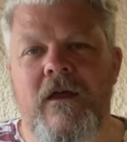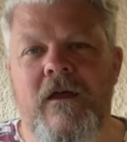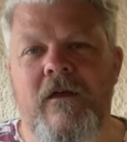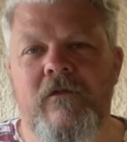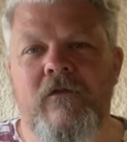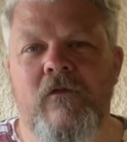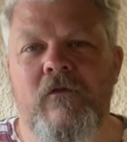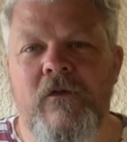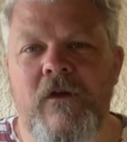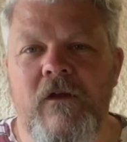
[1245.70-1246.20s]

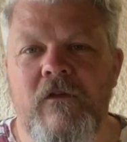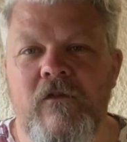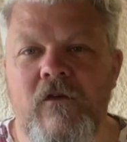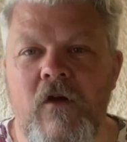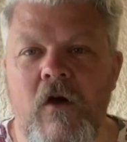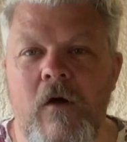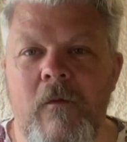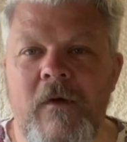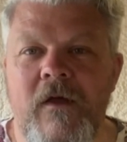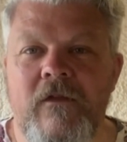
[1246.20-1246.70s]
Don't forget to
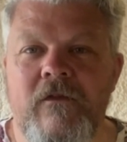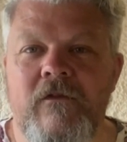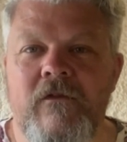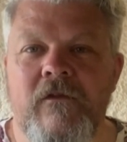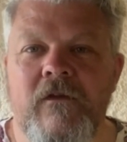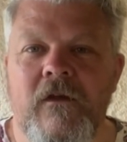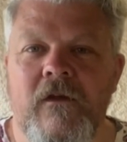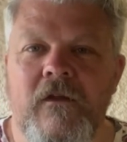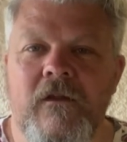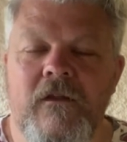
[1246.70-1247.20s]
comment,
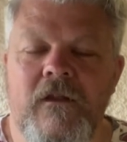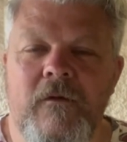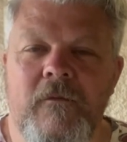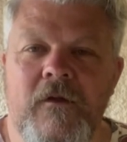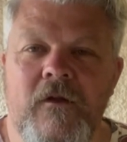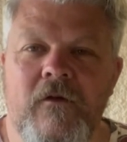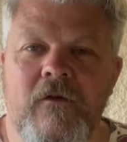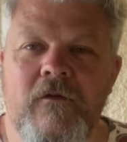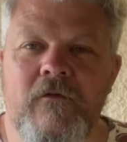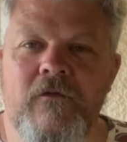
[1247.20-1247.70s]
let me
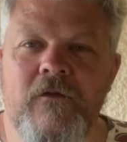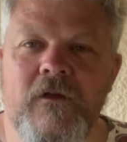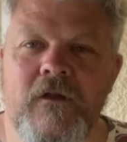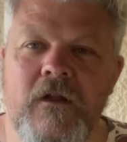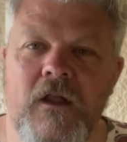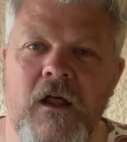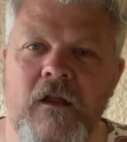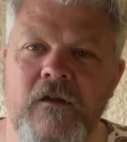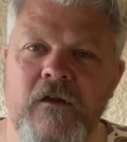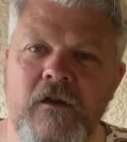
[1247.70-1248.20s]
know how you feel,
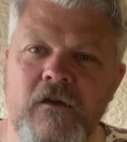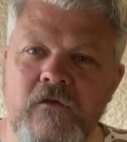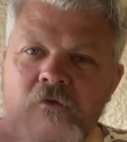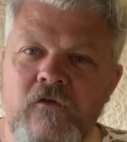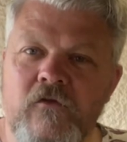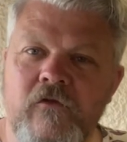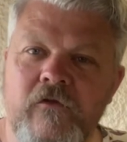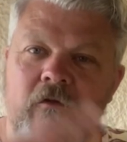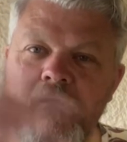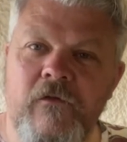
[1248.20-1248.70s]
and you can
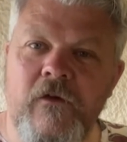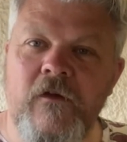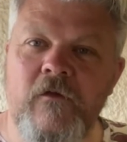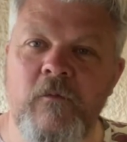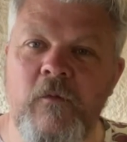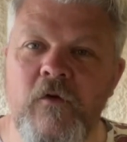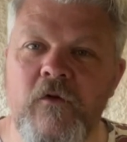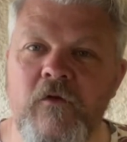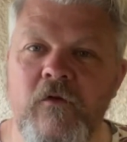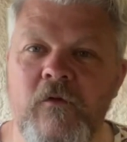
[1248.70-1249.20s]
use the
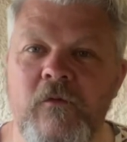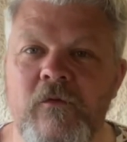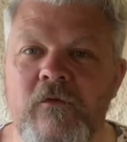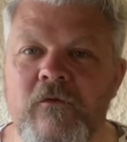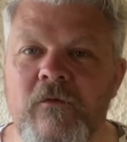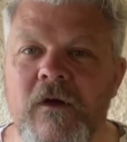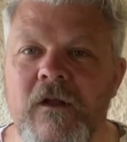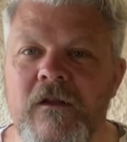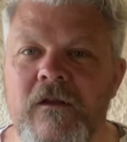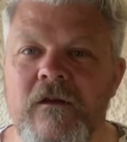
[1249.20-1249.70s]
Facebook group as
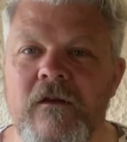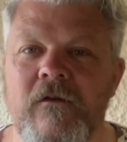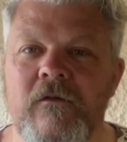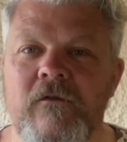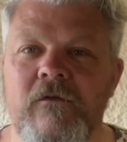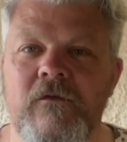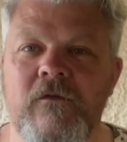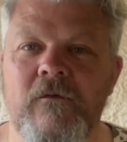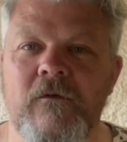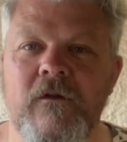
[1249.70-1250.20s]
well, you know,
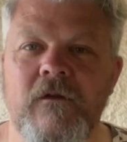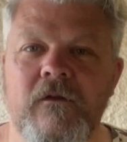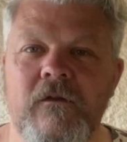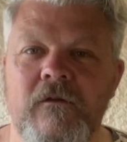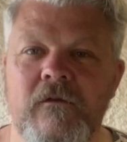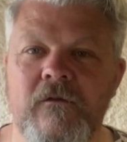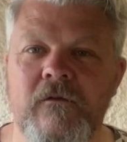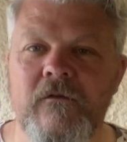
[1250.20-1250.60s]
if you want to